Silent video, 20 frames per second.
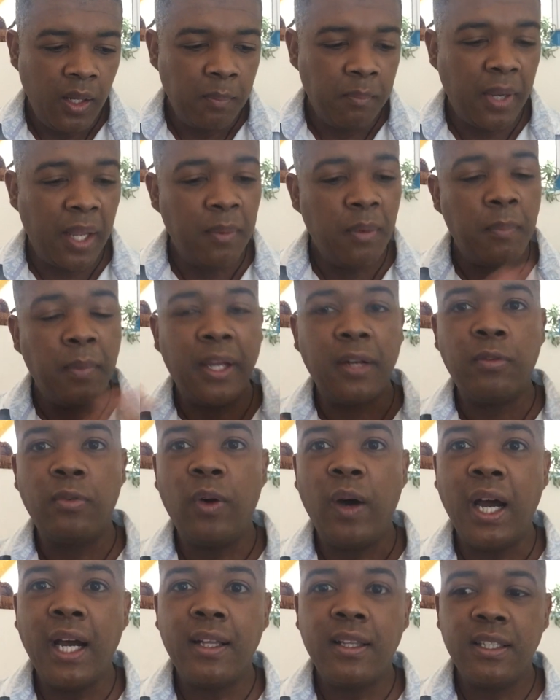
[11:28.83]
maybe meant
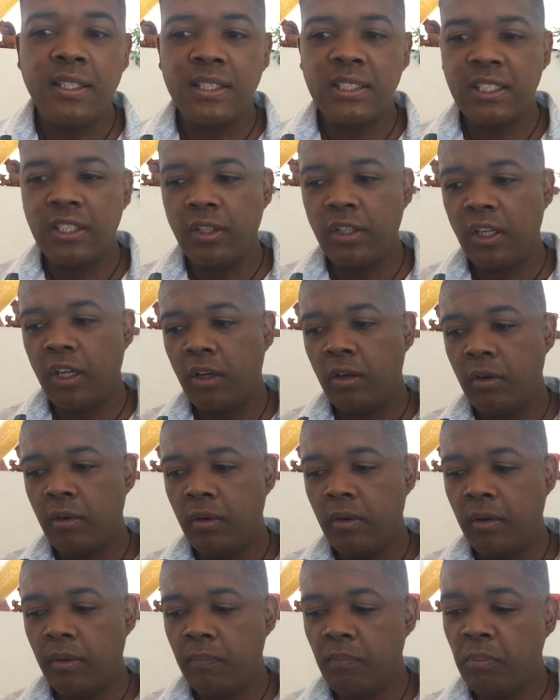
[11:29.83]
for others, you
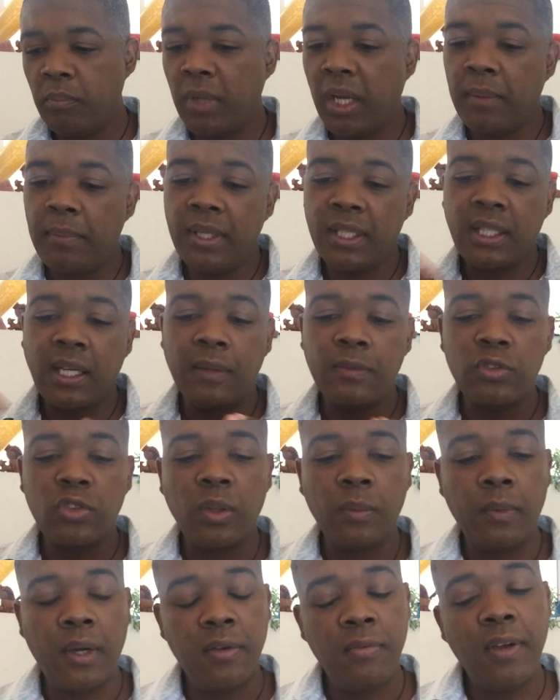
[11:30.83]
know, maybe it comes
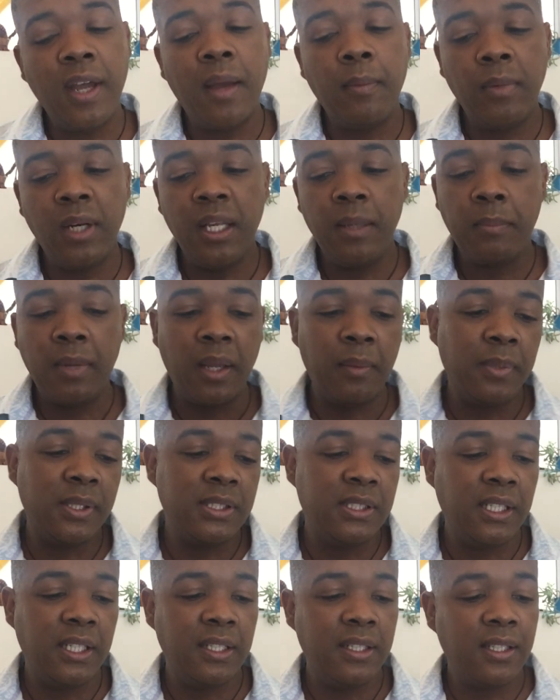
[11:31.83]
from my family, maybe
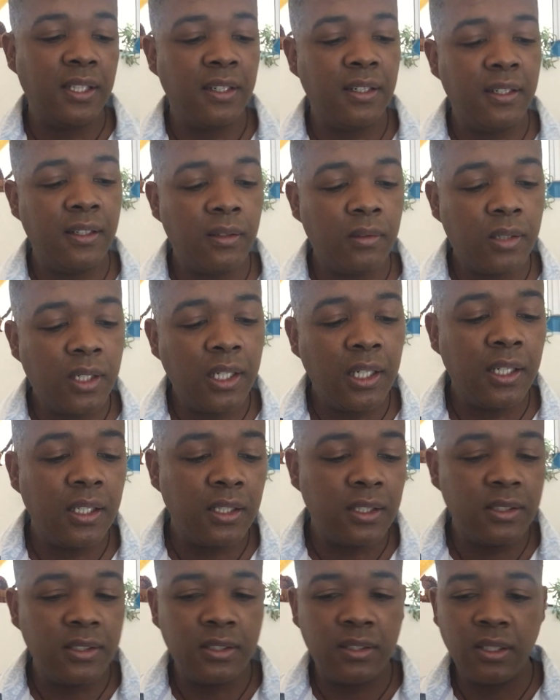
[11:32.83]
it's the eternal
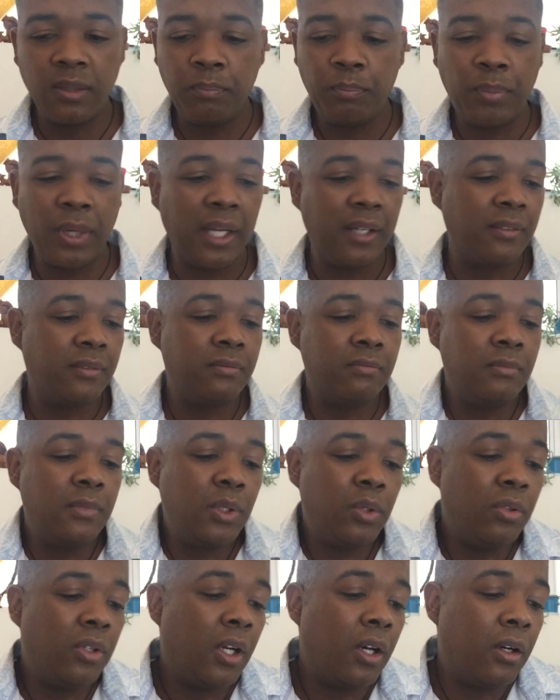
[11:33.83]
curse, but,
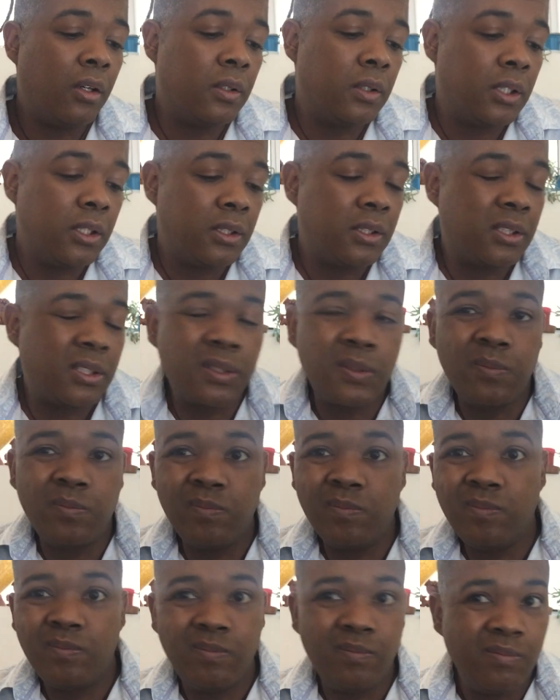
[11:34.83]
you know, it's
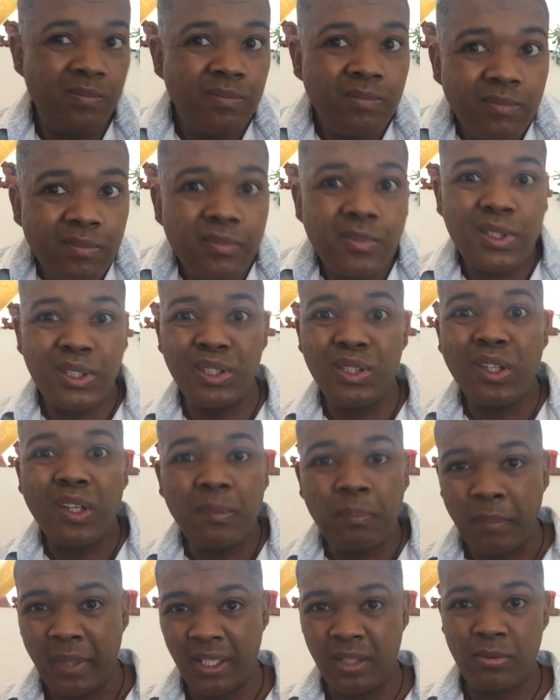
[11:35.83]

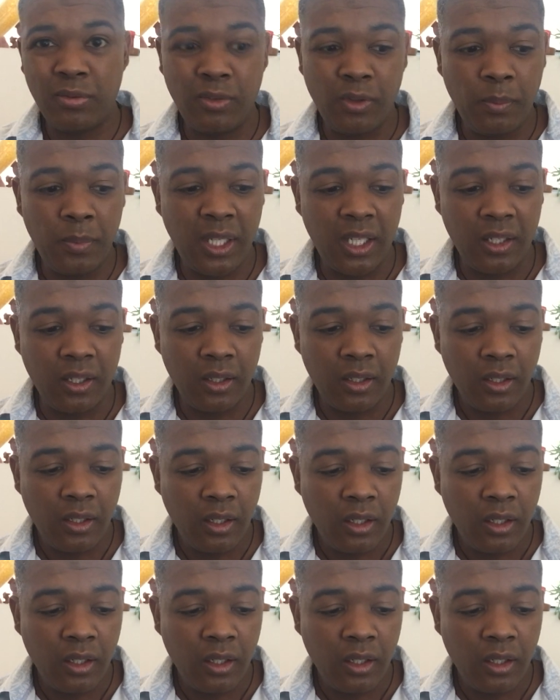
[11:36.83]
not meant for me.